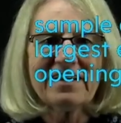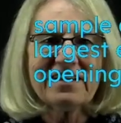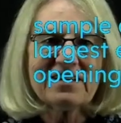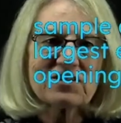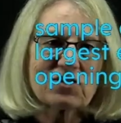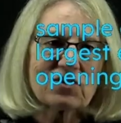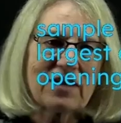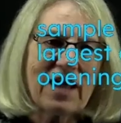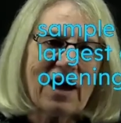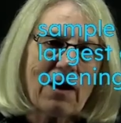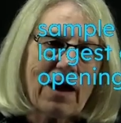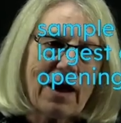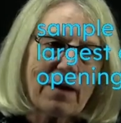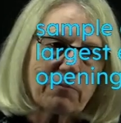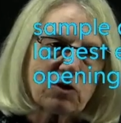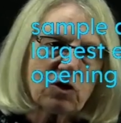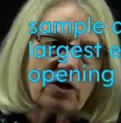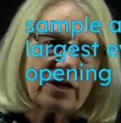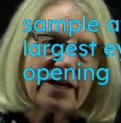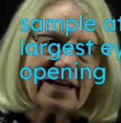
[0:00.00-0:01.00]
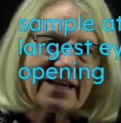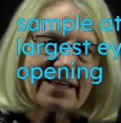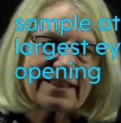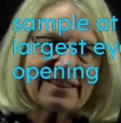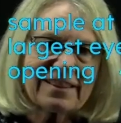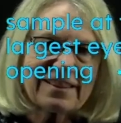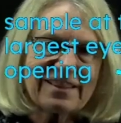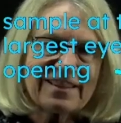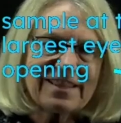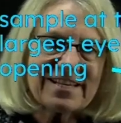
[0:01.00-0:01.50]
So now I'm looking at
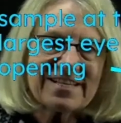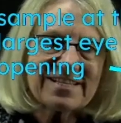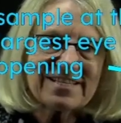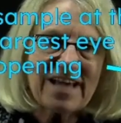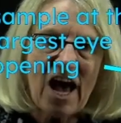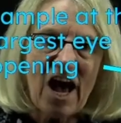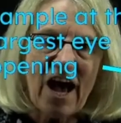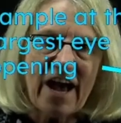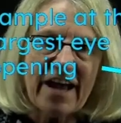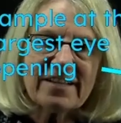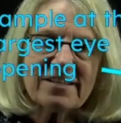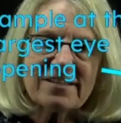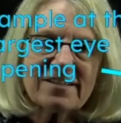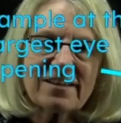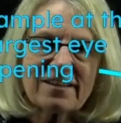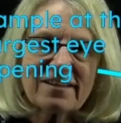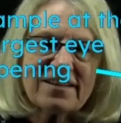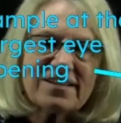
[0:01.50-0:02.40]
this height.